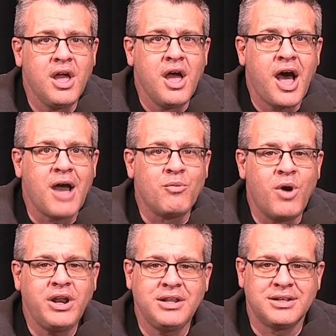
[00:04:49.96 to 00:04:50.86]
I
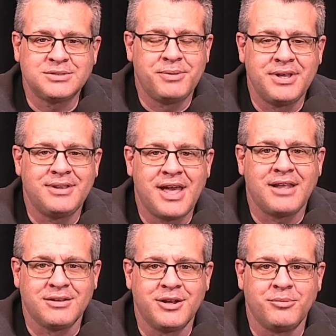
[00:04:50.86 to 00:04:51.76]
wanted to spend
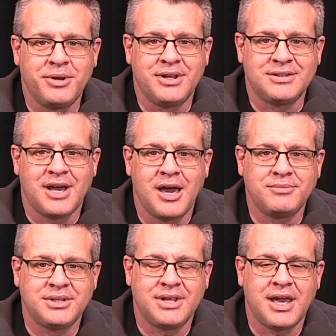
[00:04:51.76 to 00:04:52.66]
that little bit of time
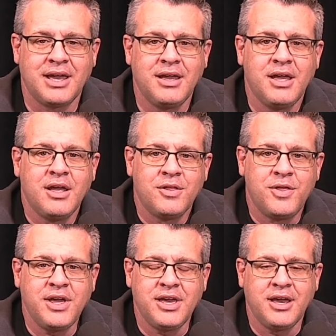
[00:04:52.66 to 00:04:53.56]
today
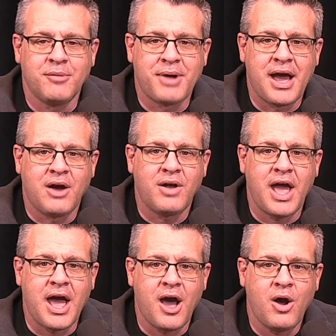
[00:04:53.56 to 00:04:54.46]
thinking about
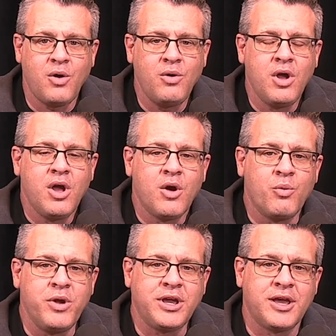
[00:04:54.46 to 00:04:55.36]
how
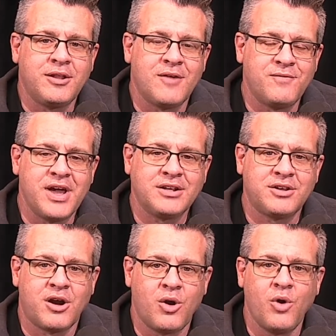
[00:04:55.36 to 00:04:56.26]
we can affect
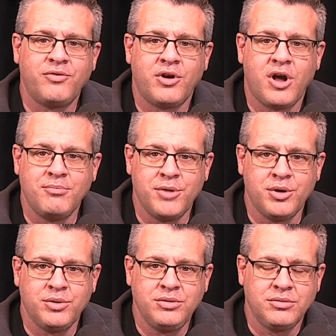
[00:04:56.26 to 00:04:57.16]
our overall
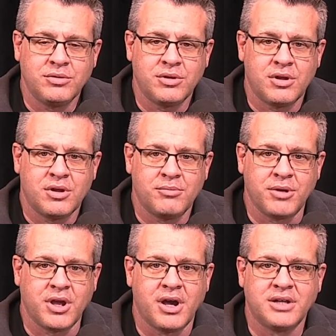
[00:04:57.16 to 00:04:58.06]
mood,
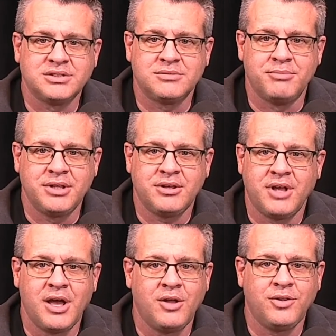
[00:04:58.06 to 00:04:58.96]
because mental
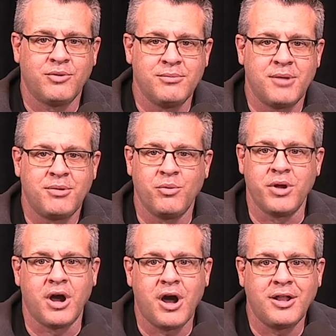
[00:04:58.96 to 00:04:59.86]
health, remember, we
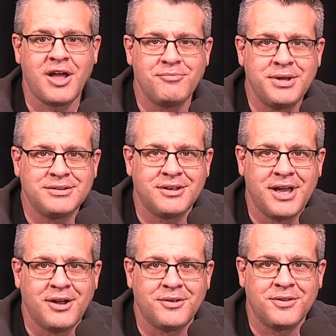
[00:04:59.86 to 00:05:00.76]
all have mental
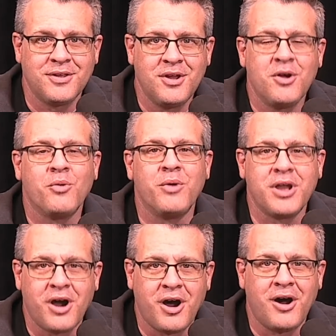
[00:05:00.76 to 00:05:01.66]
health.
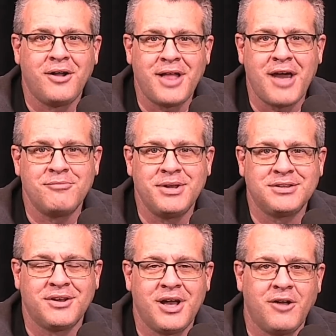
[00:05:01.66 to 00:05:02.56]
We all have
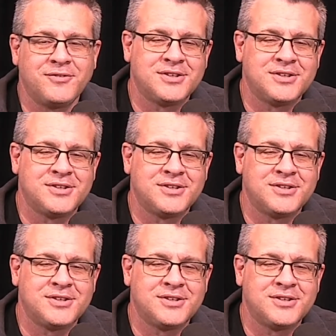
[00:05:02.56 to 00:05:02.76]
mental health.